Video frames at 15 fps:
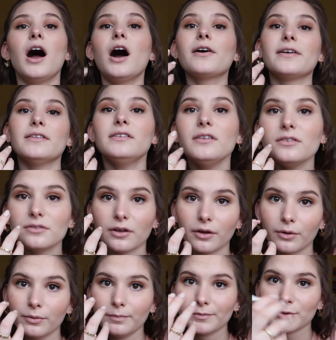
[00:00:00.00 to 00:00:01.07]
Okay, this is
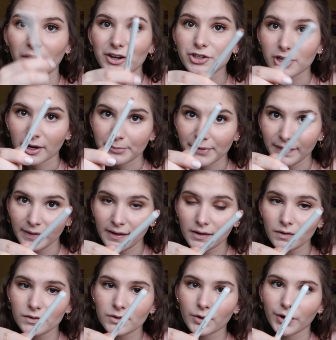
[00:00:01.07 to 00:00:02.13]
new. Do I sharpen
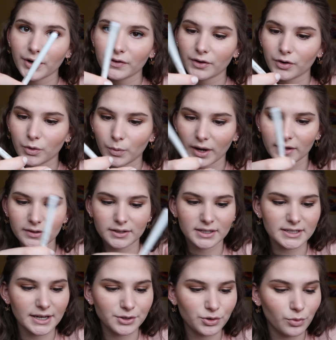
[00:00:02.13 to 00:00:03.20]
this or does it twist?
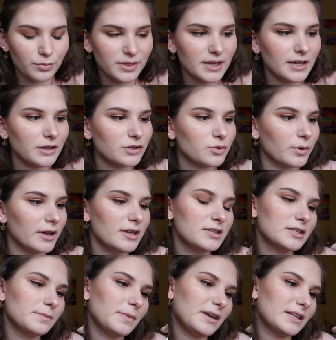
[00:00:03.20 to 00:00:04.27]
Because I don't think it
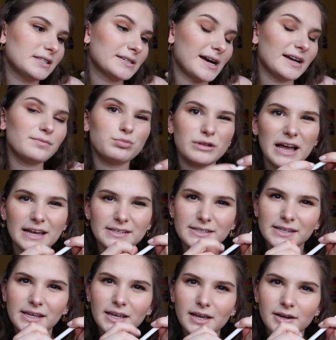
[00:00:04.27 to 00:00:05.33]
twists, but it's kind of
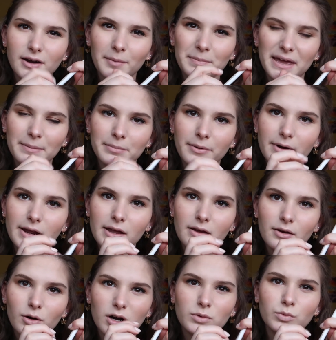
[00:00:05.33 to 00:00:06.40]
plasticky and not papery
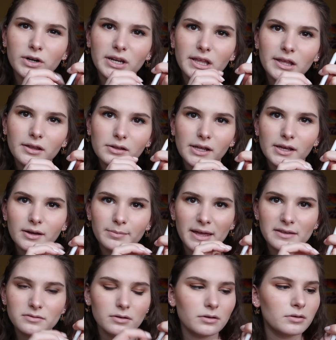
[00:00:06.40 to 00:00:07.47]
or woody like a
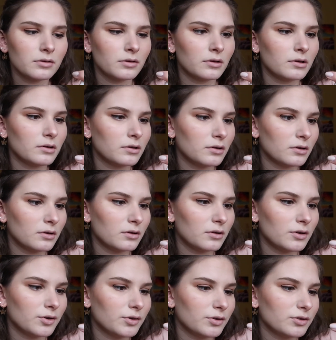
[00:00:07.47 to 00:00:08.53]
pencil.
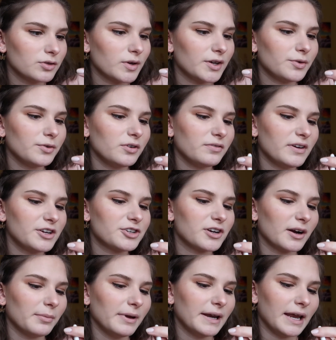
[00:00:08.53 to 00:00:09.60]
So I don't know if I
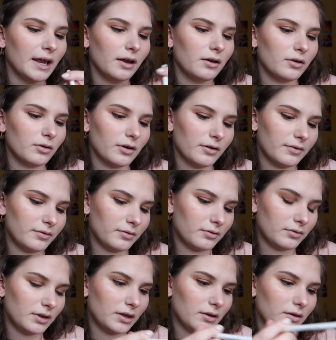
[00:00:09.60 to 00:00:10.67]
sharpen it or
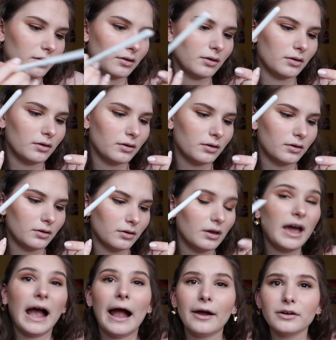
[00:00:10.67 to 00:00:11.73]
like,
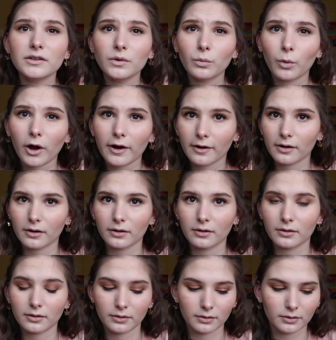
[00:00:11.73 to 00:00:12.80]
how does it work?
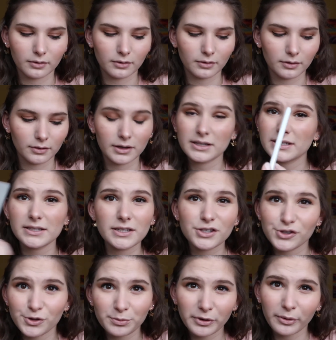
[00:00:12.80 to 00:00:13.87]
Is this a
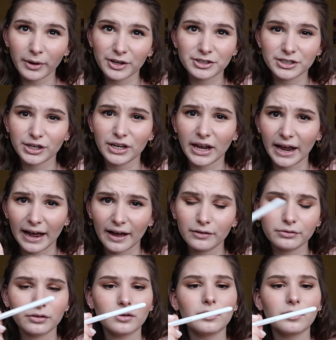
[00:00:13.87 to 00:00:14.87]
stupid question to have?